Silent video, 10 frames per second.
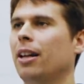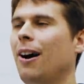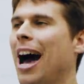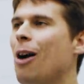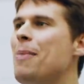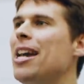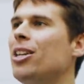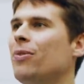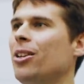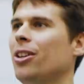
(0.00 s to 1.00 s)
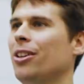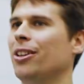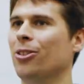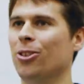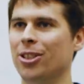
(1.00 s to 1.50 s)
Now, how many of you
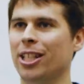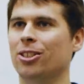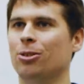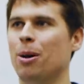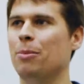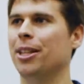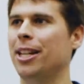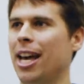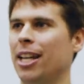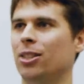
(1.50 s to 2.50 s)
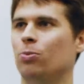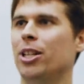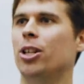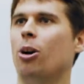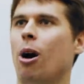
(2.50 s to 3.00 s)
in the audience remember the days
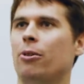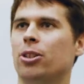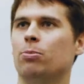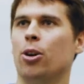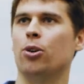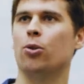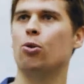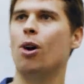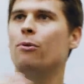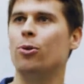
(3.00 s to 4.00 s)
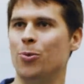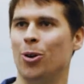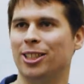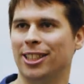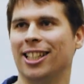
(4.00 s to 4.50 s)
we could go out and smoke wherever we
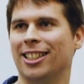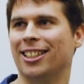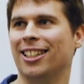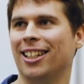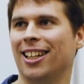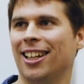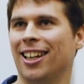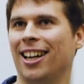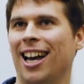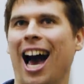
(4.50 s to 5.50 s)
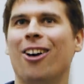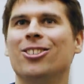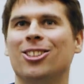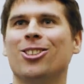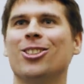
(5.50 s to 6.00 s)
wanted?
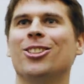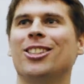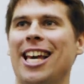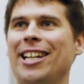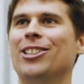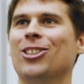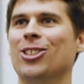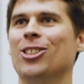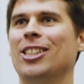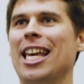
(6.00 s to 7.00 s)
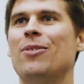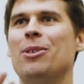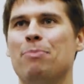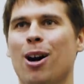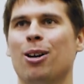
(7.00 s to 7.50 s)
Outdoors, indoors, even
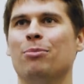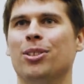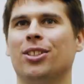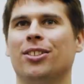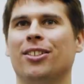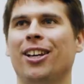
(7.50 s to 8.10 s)
in pubs.